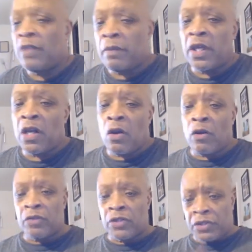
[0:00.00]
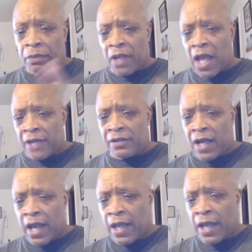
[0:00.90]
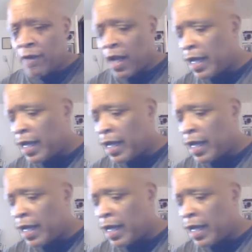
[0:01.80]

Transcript: let me go over the supplies that I